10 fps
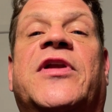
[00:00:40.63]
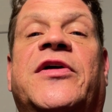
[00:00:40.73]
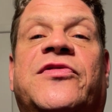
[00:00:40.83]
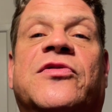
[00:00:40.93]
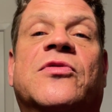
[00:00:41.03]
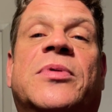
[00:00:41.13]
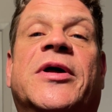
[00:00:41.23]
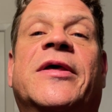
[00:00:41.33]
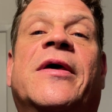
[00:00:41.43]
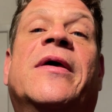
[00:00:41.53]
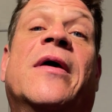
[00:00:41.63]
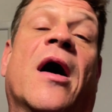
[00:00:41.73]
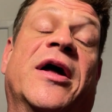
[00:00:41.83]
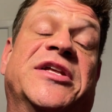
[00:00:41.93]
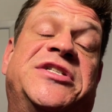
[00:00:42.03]
that I do, but
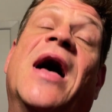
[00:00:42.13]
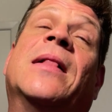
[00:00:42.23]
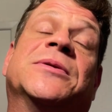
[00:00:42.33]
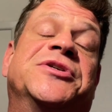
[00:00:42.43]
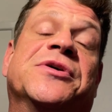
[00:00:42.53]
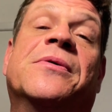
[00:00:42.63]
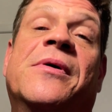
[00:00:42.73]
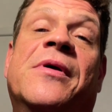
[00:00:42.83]
I'm going to challenge you